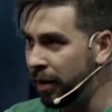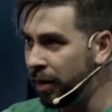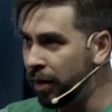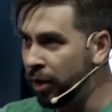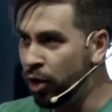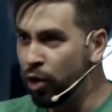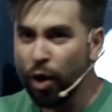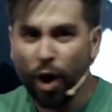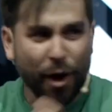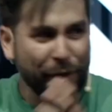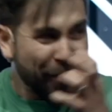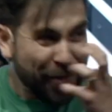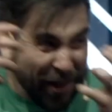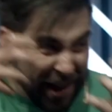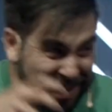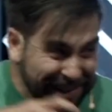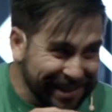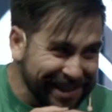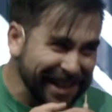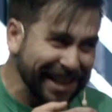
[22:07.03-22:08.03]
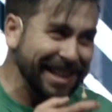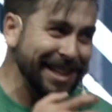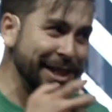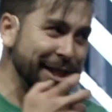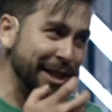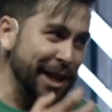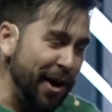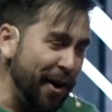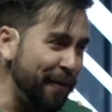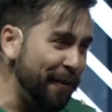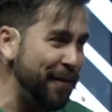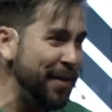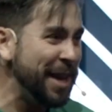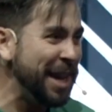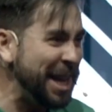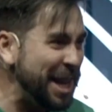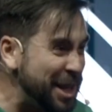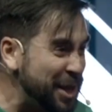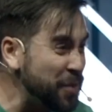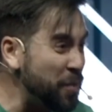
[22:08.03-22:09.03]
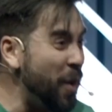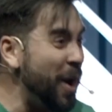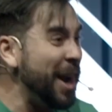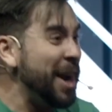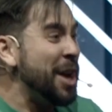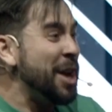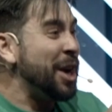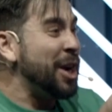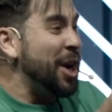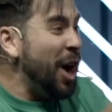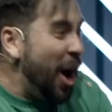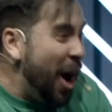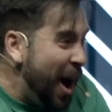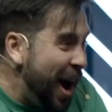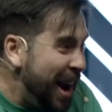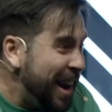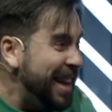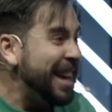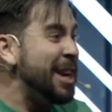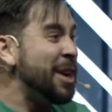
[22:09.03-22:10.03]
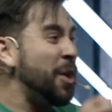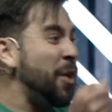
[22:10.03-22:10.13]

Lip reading: Your authentic self is what God